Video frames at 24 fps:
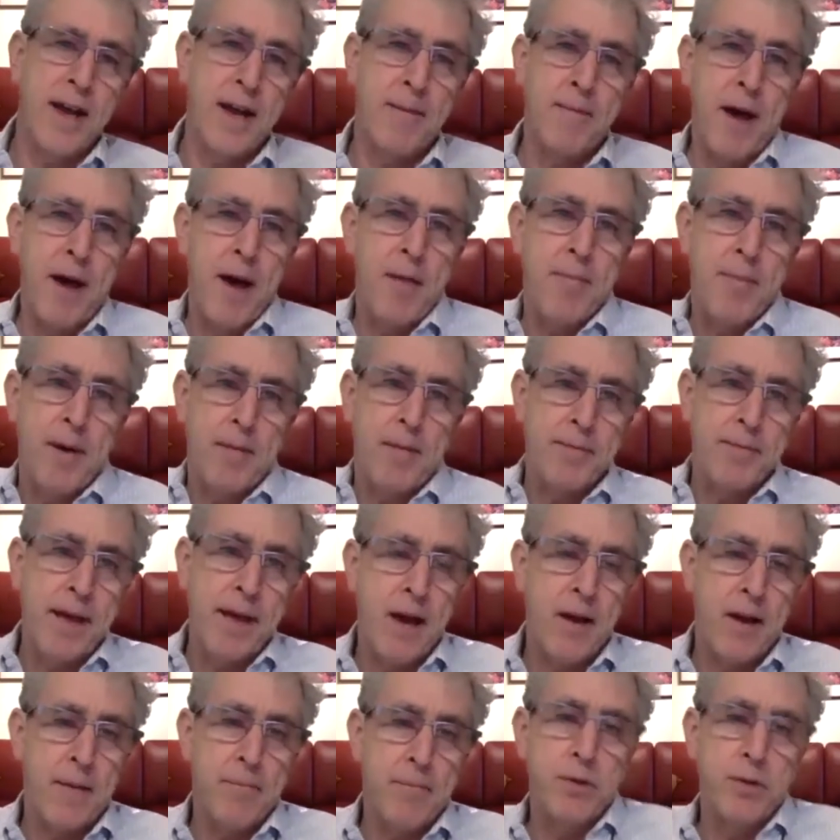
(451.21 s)
I'm up, I'm
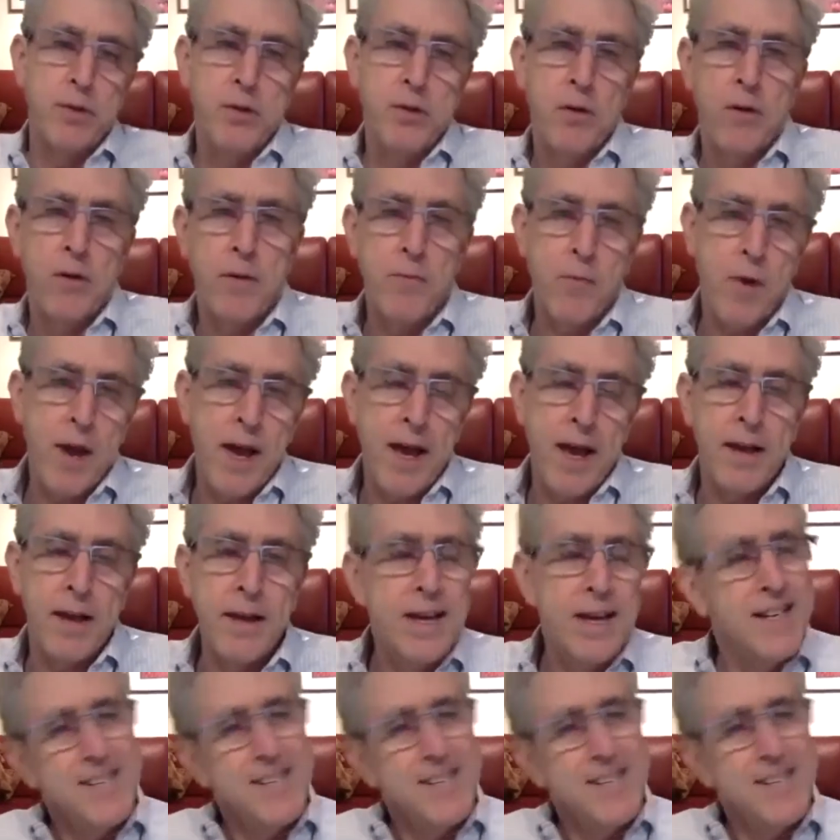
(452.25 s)
down, I'm blue, I'm red.